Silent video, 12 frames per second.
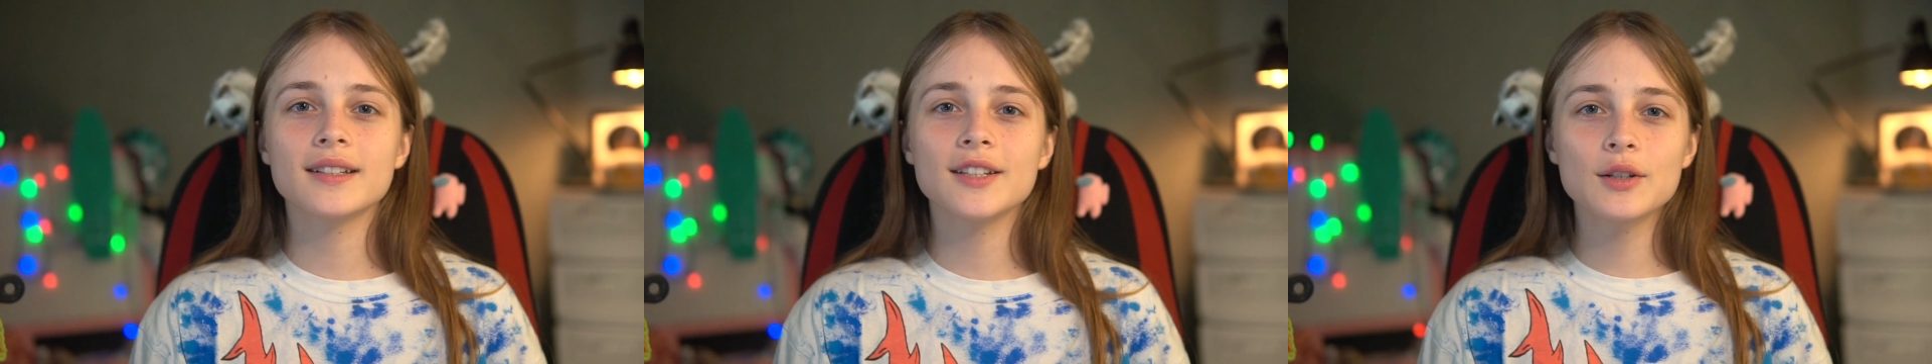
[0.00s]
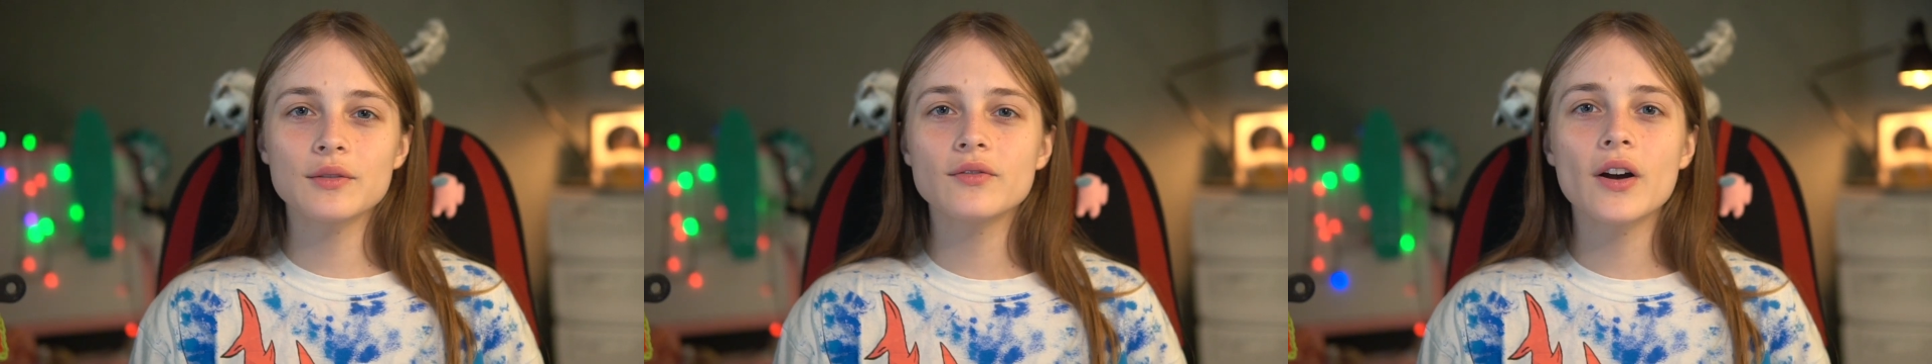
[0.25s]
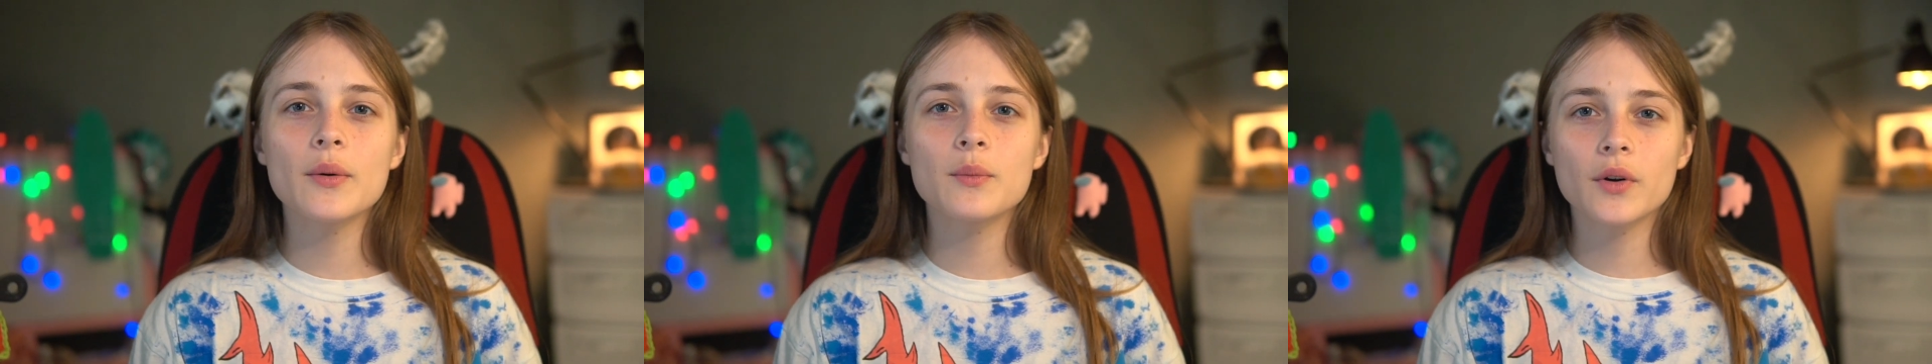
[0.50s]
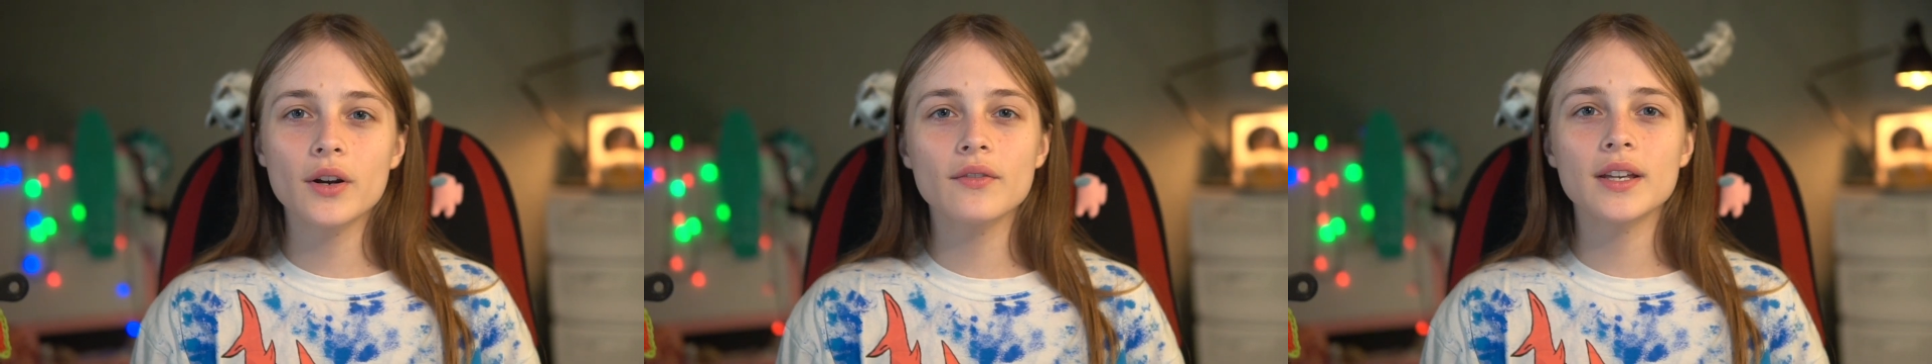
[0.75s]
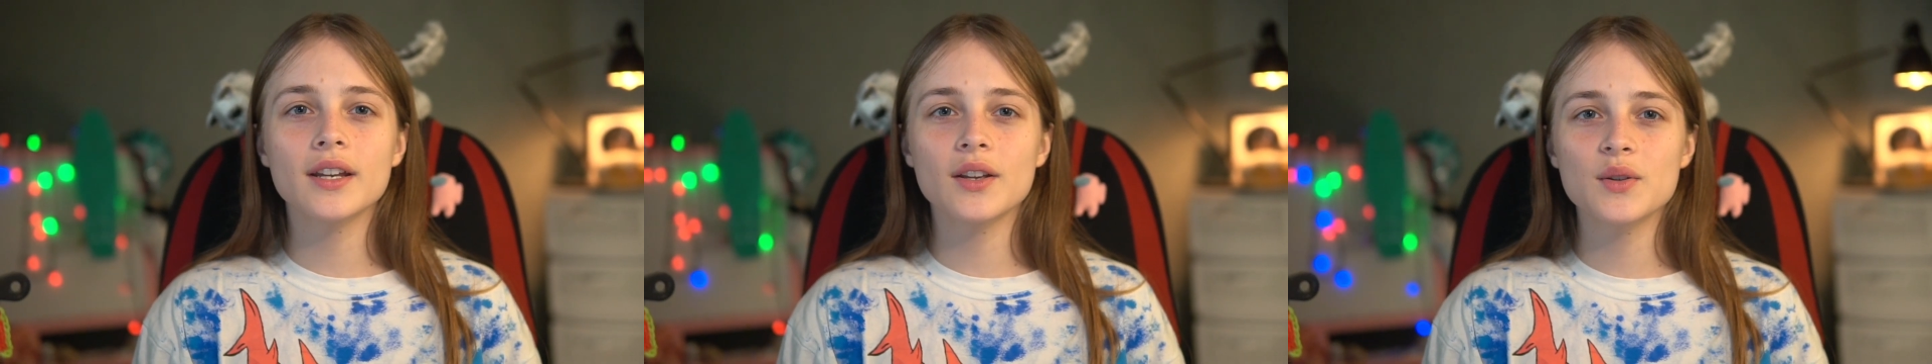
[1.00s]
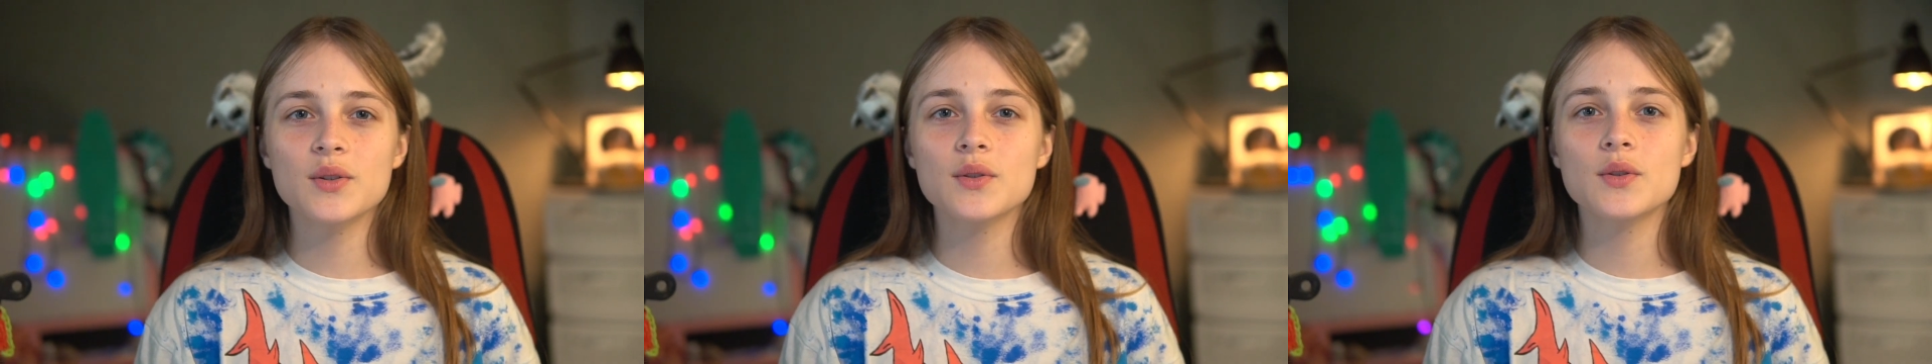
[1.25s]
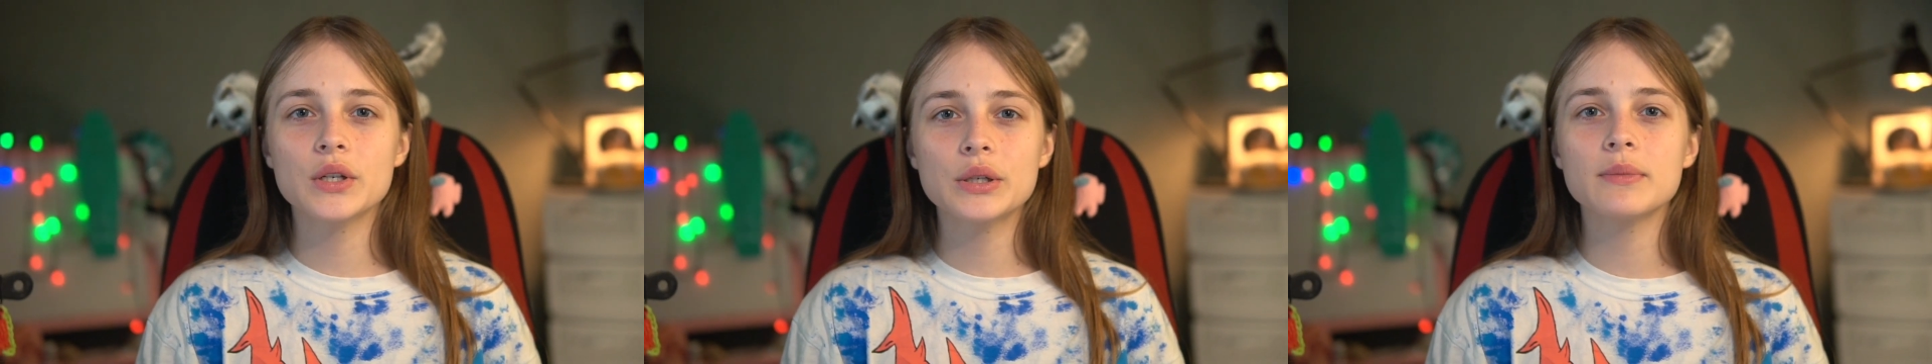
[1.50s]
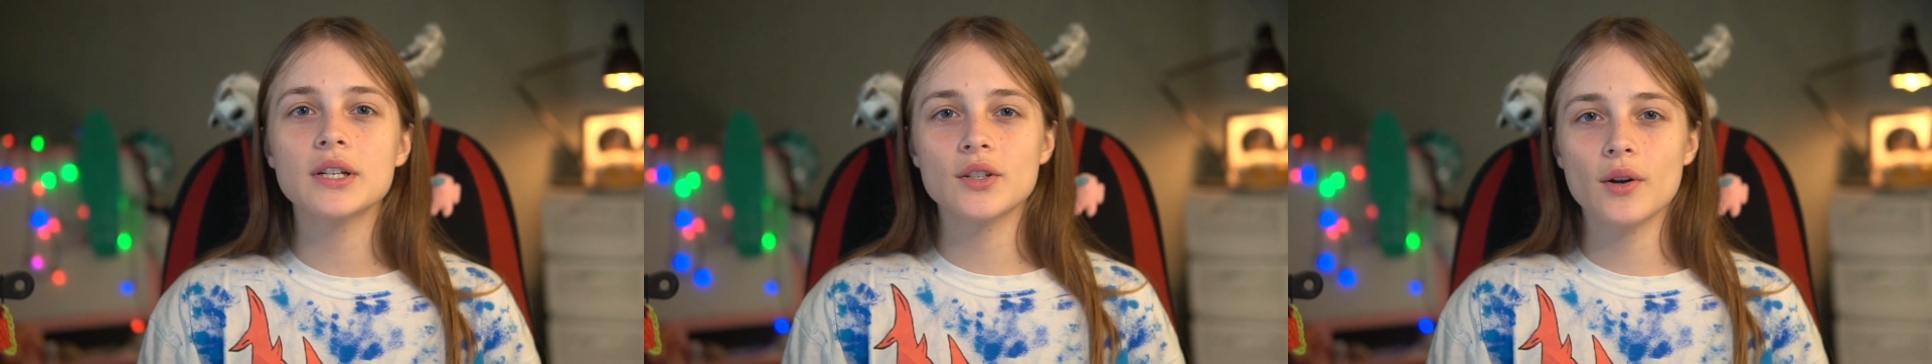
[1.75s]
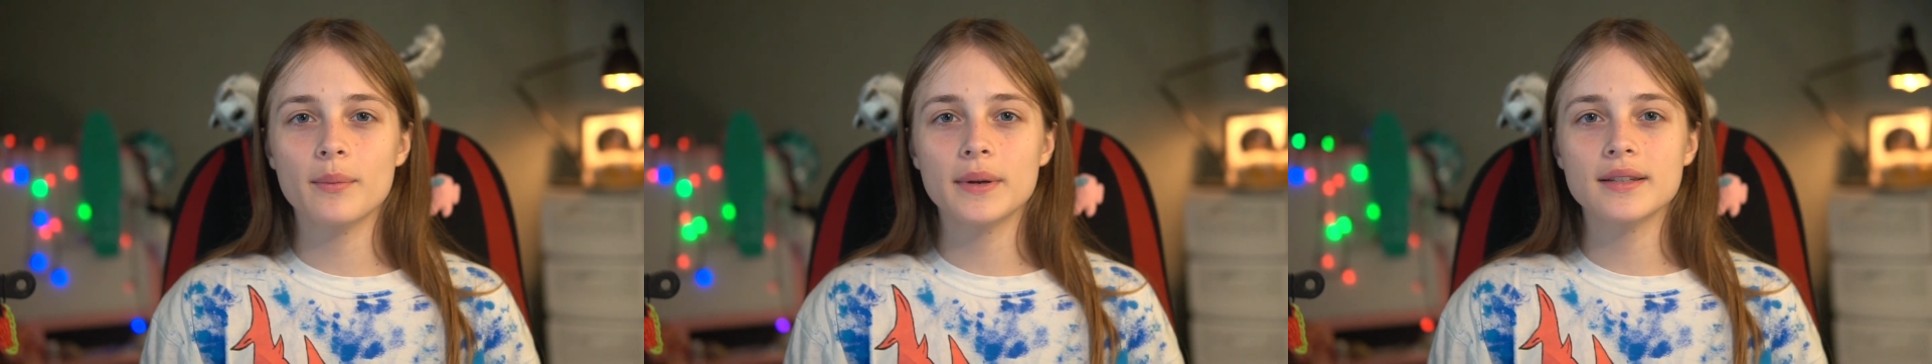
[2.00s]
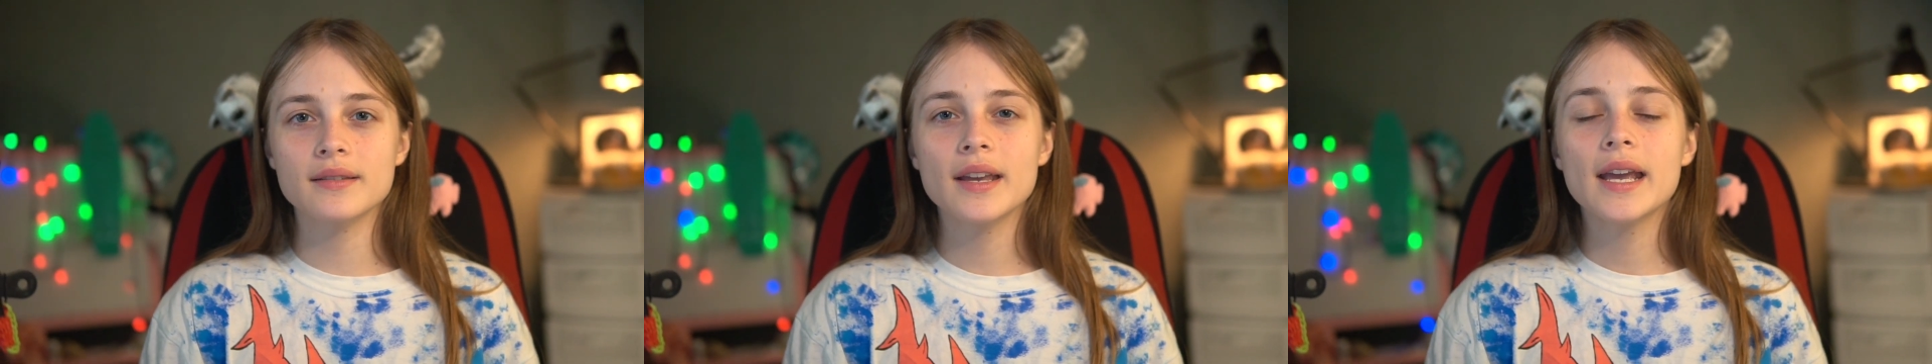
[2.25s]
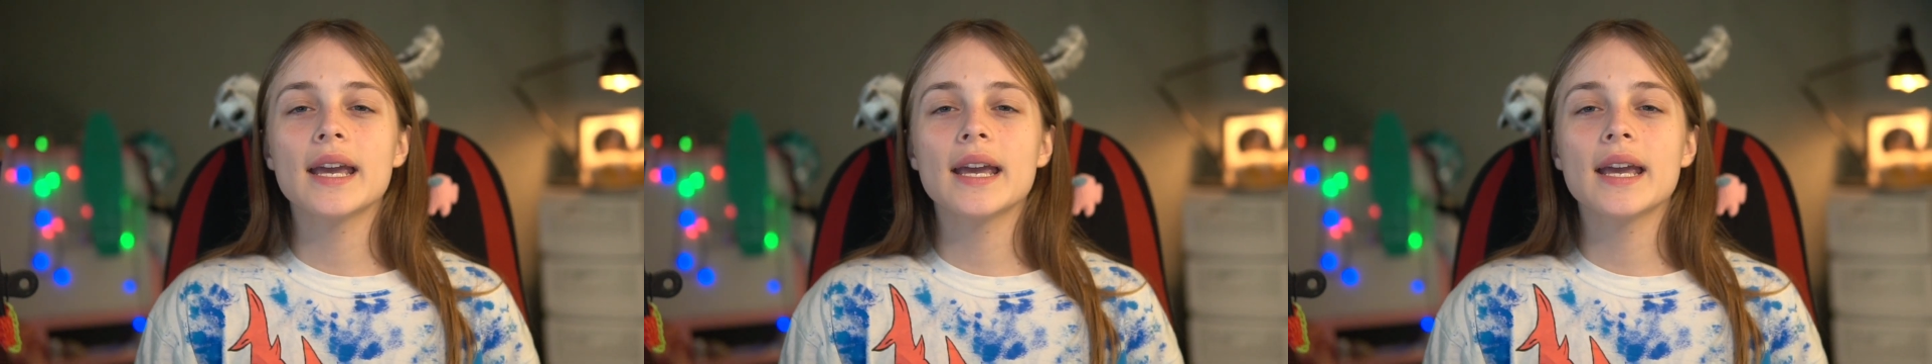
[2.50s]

you can find more videos on streaming topics